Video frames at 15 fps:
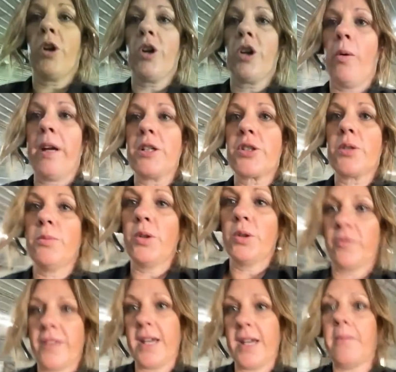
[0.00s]
going to move
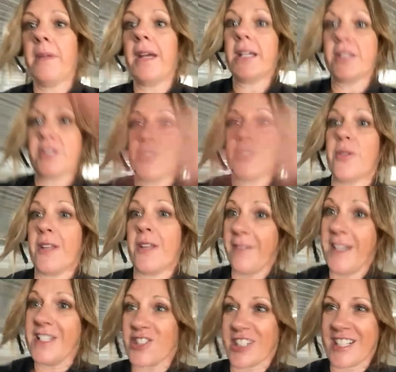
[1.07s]
them into the
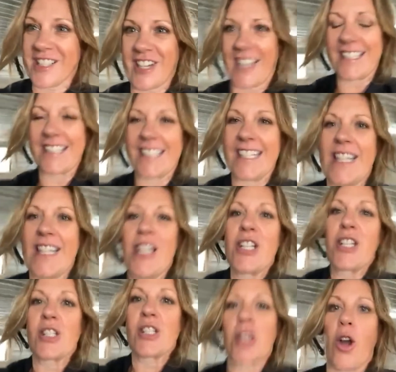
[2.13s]
finishing sheds.
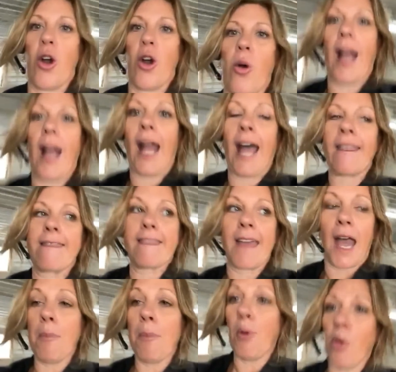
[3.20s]
So at
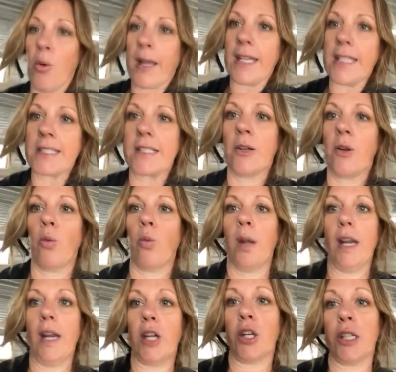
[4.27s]
that point,
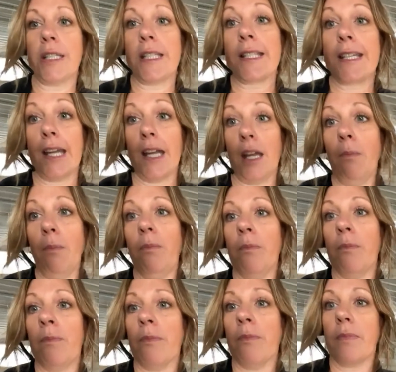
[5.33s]
we could skim
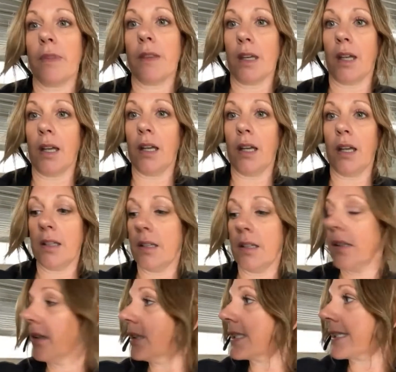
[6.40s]

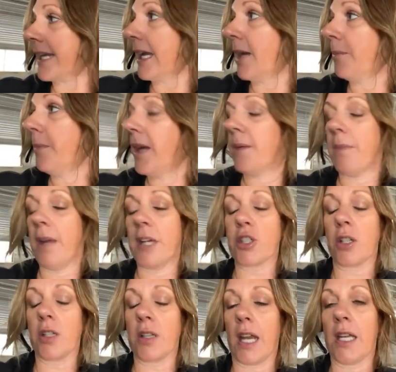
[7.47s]
and make
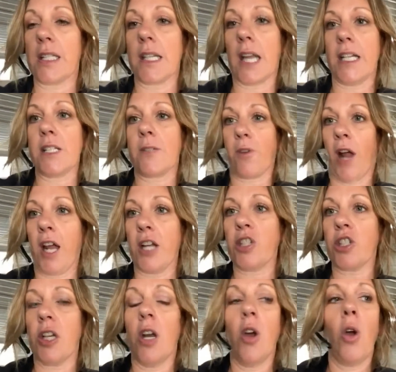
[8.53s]
sure that it's nice, fresh,
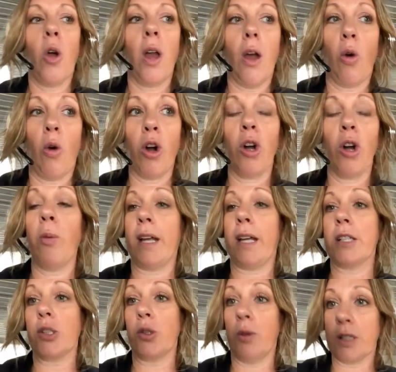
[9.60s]
or we
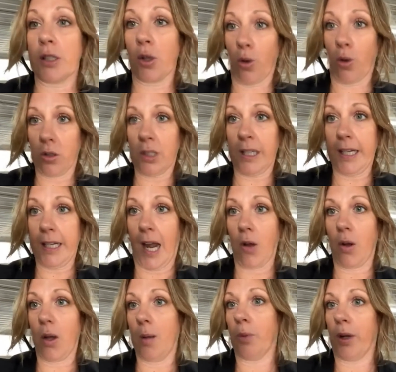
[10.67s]
could do a total clean
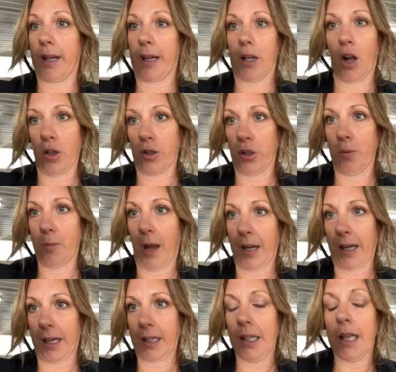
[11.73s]
out and bring in all new
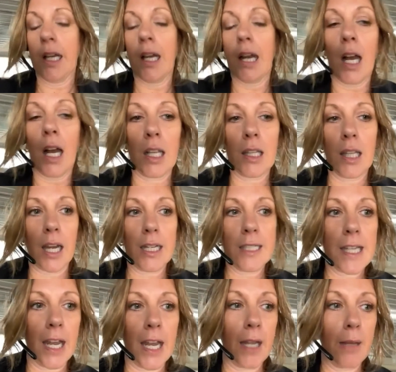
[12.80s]
bedding. A lot of
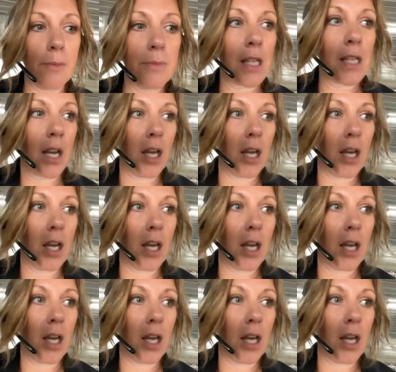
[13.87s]
times,